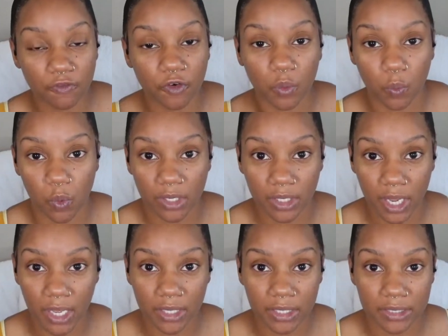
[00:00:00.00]
for
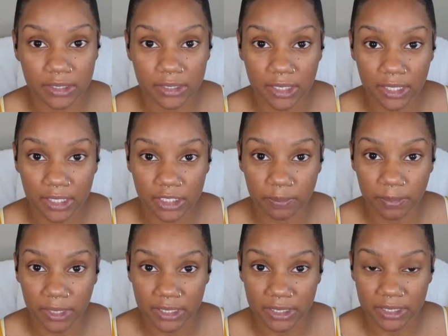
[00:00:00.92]
$196
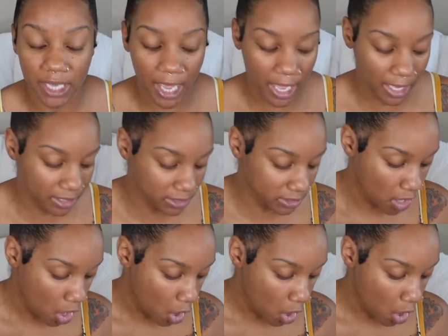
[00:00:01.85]
plus tax,